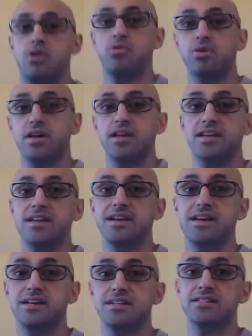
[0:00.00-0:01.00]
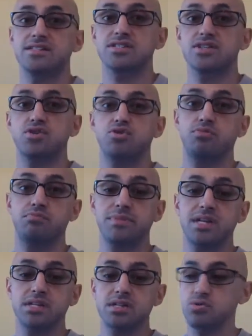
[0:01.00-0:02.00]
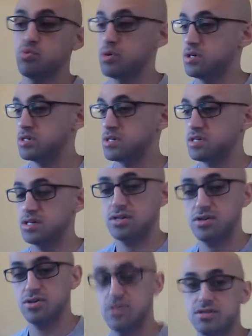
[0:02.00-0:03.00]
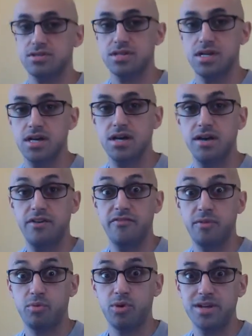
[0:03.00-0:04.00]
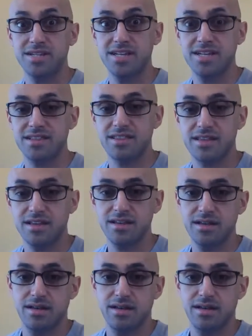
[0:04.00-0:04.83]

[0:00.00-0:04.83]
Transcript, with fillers: Okay, guys, so meal one on February tenth,